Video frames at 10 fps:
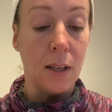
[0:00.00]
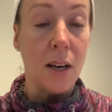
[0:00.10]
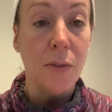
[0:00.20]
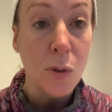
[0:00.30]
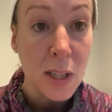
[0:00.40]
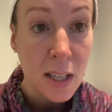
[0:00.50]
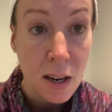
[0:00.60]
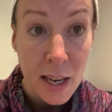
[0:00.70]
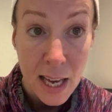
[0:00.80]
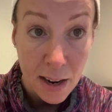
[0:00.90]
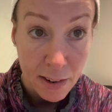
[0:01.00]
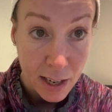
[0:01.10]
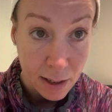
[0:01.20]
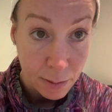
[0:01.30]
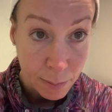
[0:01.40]
Avoid the eye
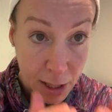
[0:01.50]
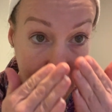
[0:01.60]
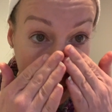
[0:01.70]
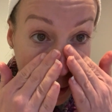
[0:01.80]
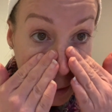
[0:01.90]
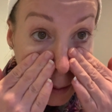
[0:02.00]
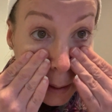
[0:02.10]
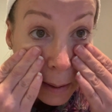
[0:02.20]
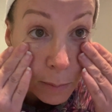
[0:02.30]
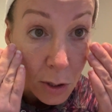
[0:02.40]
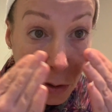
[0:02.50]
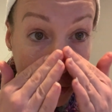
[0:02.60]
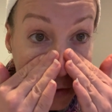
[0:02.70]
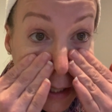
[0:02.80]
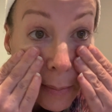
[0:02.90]
area. You can come sort
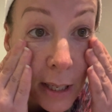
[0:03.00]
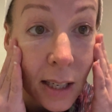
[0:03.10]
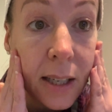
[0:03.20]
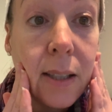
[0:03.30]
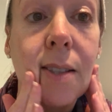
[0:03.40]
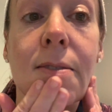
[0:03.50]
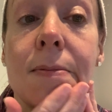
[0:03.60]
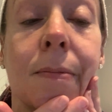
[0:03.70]
of semi-close.